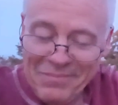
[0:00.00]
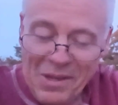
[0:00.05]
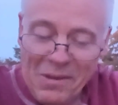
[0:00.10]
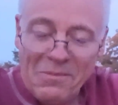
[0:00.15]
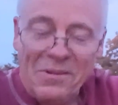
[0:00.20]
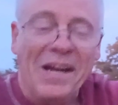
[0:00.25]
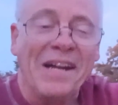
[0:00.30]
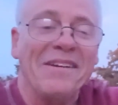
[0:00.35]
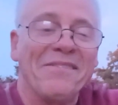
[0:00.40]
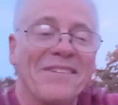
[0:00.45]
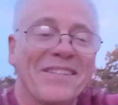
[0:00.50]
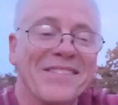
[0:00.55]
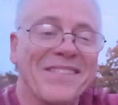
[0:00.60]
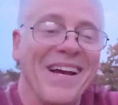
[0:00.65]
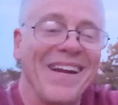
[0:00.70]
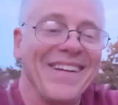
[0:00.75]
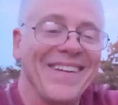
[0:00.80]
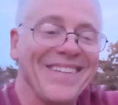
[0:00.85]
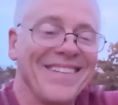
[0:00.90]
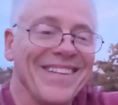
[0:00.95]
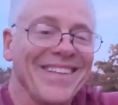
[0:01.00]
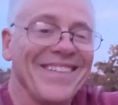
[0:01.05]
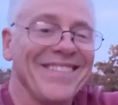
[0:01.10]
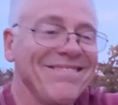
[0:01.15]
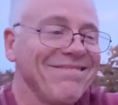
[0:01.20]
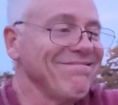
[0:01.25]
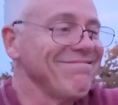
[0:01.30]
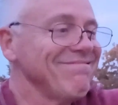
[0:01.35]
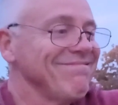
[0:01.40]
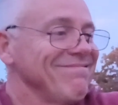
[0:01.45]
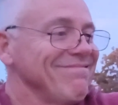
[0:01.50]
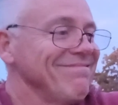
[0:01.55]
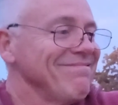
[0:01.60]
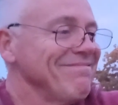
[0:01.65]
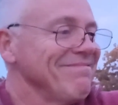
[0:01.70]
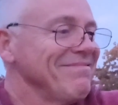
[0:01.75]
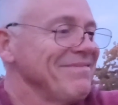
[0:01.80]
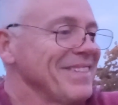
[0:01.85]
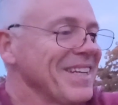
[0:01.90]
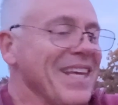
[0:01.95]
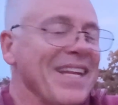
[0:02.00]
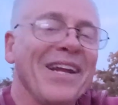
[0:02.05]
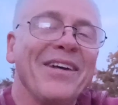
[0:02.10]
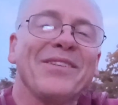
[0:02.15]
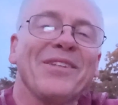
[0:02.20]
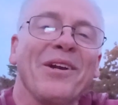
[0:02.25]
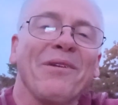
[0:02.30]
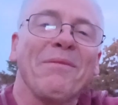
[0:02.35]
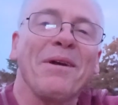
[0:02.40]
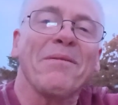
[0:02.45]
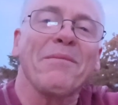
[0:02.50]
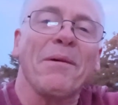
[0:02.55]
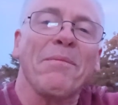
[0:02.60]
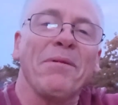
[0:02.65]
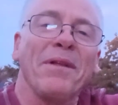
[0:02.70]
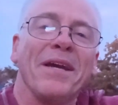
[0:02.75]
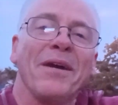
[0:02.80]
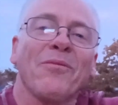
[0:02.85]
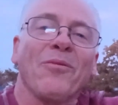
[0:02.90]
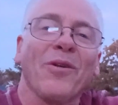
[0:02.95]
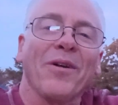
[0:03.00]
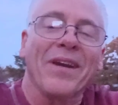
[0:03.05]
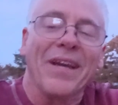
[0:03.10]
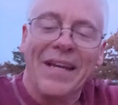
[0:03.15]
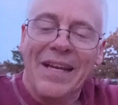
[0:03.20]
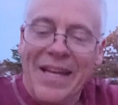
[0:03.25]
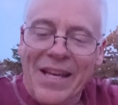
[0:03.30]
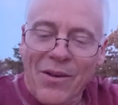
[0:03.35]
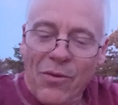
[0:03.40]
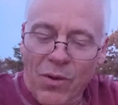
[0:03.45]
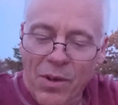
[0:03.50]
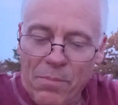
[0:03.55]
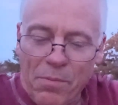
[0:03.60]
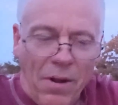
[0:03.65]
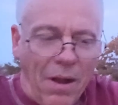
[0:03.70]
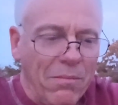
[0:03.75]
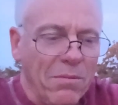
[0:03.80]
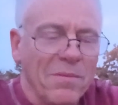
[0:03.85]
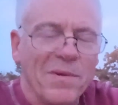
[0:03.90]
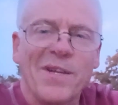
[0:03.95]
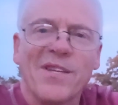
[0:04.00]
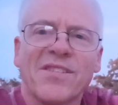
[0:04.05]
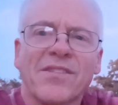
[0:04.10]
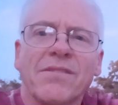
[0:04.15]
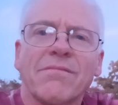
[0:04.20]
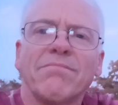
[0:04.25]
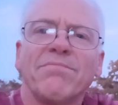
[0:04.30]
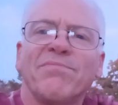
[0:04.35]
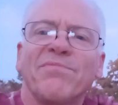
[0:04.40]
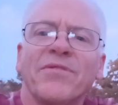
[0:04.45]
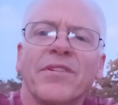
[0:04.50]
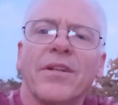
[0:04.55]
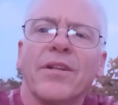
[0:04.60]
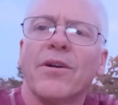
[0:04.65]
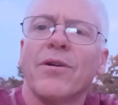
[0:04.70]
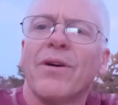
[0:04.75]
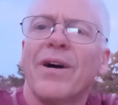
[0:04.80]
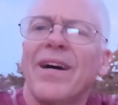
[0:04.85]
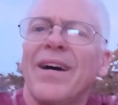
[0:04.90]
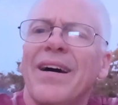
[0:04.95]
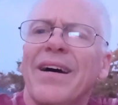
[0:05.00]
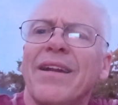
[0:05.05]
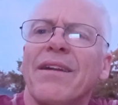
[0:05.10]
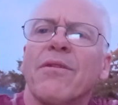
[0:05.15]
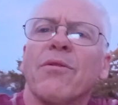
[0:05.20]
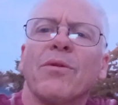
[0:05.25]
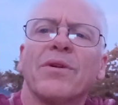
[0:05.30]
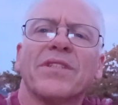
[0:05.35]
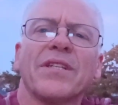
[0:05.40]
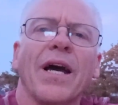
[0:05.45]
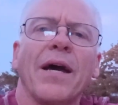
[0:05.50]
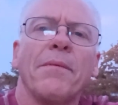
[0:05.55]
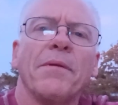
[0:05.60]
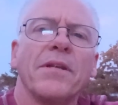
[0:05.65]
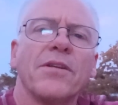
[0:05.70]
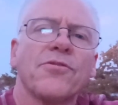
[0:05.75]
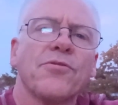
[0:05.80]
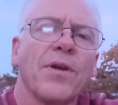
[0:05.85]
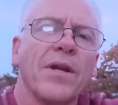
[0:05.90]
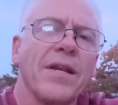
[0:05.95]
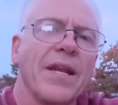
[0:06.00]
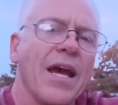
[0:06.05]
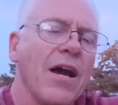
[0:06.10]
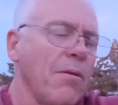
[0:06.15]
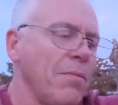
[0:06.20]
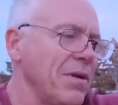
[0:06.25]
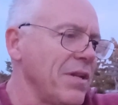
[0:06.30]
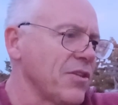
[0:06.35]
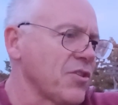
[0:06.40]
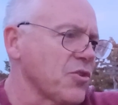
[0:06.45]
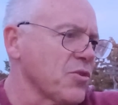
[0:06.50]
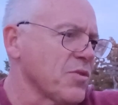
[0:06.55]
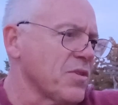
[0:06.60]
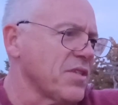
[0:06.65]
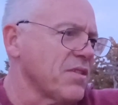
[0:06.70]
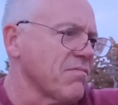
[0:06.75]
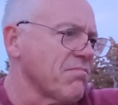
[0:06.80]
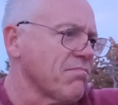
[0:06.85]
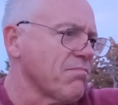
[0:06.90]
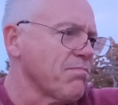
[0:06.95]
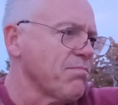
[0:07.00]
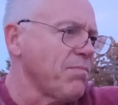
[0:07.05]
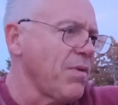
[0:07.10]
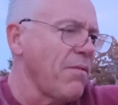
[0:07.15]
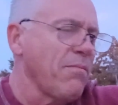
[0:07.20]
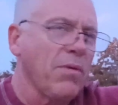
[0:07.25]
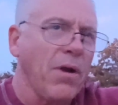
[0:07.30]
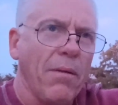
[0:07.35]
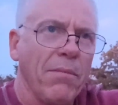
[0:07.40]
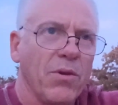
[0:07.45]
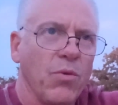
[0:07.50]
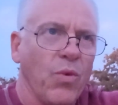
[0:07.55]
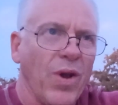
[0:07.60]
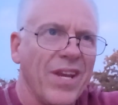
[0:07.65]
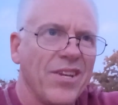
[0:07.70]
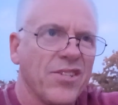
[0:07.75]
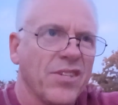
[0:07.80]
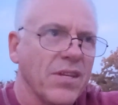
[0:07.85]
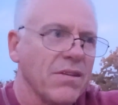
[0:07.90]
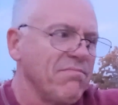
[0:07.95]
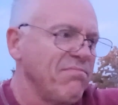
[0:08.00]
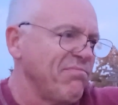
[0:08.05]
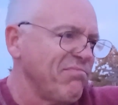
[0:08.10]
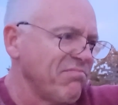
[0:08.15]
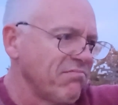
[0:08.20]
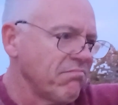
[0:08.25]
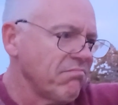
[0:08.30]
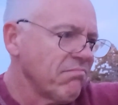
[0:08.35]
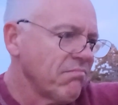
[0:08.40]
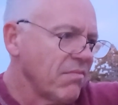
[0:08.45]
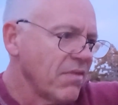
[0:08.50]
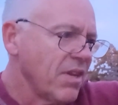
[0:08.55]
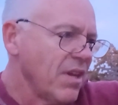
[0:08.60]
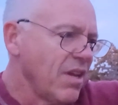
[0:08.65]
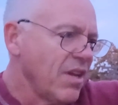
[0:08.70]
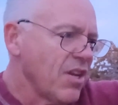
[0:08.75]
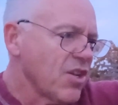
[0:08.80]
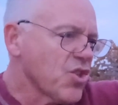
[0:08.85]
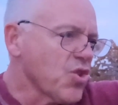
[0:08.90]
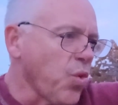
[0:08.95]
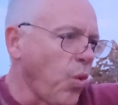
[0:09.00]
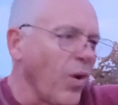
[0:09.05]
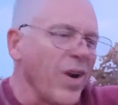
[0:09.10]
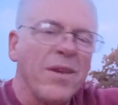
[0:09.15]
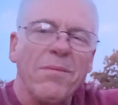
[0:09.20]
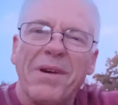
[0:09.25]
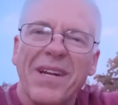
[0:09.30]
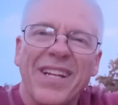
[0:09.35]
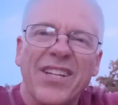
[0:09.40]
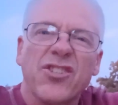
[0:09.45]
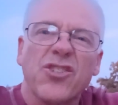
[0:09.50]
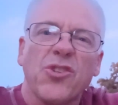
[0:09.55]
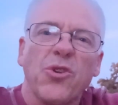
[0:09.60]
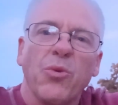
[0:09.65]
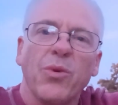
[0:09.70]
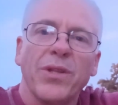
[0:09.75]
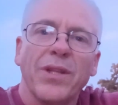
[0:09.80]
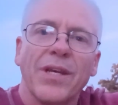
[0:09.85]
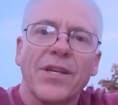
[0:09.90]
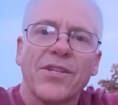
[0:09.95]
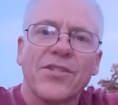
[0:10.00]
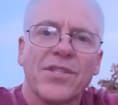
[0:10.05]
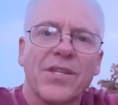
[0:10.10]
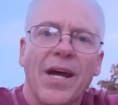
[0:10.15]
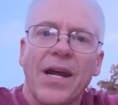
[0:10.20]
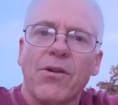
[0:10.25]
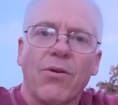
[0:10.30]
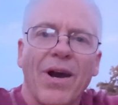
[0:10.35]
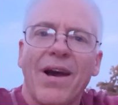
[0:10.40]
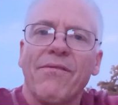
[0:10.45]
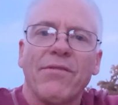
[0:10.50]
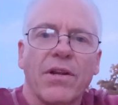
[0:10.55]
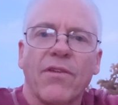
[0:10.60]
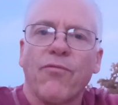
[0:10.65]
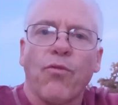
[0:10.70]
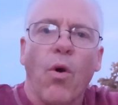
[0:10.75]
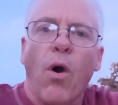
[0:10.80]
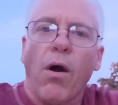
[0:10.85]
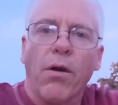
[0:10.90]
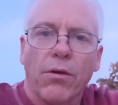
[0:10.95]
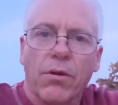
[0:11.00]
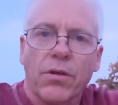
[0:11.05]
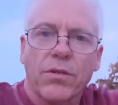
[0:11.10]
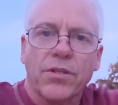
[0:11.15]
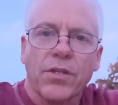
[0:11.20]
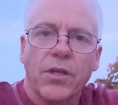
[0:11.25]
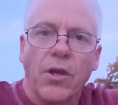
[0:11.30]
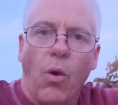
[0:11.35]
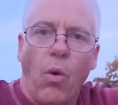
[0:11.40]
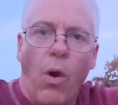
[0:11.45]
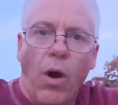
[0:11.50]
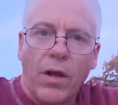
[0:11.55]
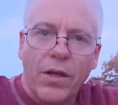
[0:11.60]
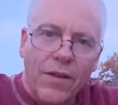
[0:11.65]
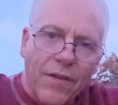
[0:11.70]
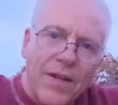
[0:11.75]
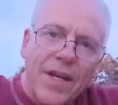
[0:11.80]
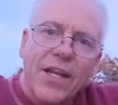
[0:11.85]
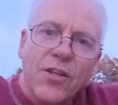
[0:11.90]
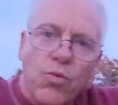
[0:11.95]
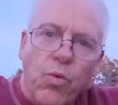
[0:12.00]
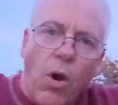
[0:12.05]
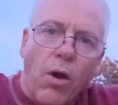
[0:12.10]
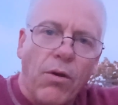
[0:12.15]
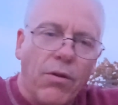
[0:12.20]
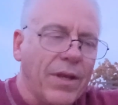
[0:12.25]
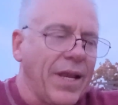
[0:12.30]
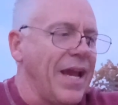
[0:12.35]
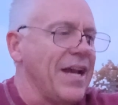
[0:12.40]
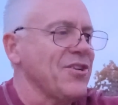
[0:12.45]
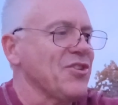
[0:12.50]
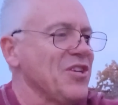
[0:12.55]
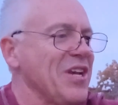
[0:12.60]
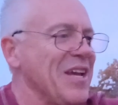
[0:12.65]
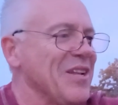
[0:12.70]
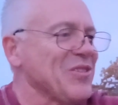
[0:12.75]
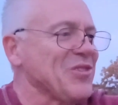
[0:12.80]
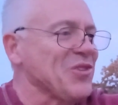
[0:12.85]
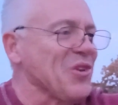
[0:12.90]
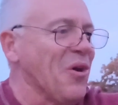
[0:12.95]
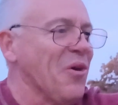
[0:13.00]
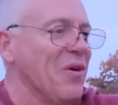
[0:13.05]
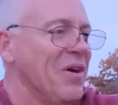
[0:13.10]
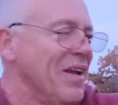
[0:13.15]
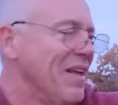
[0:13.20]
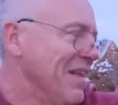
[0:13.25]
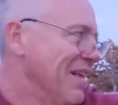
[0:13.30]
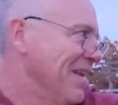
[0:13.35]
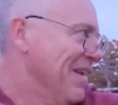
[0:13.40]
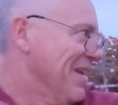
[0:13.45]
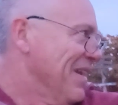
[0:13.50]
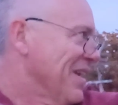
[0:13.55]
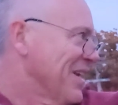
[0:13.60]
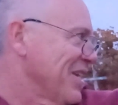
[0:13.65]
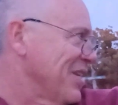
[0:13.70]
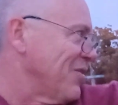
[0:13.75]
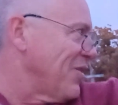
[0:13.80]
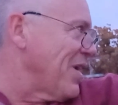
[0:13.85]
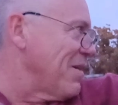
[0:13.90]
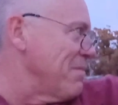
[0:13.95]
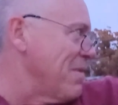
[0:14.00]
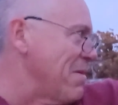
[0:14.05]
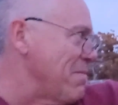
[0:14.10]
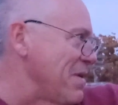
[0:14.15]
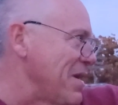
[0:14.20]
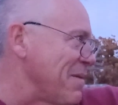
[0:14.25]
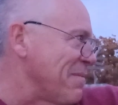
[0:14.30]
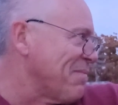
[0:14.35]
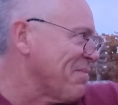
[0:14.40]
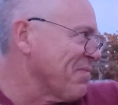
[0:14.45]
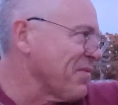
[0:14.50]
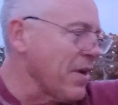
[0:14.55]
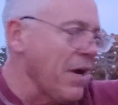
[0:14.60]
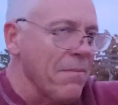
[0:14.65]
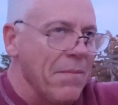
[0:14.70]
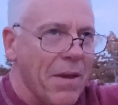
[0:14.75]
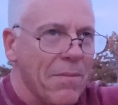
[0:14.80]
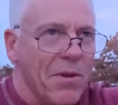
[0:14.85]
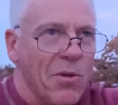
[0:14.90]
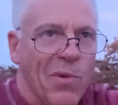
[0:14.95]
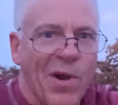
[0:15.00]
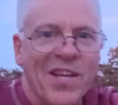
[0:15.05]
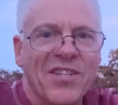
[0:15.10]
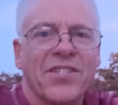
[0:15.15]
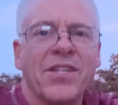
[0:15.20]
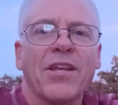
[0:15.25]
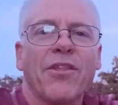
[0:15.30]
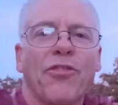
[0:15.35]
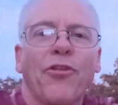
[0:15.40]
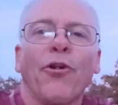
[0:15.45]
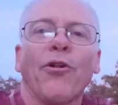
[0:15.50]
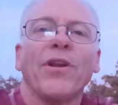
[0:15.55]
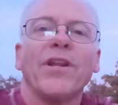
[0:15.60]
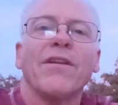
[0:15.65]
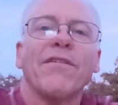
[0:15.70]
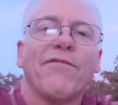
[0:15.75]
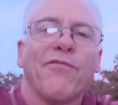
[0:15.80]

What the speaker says: kind of excited to get out there and make my plan work. Well, my problem is, I don't know what time it is right now, but I probably wasted 20 minutes doing this, and I don't have enough water to go on to the next water cache yet. So, I may be wasting 30 to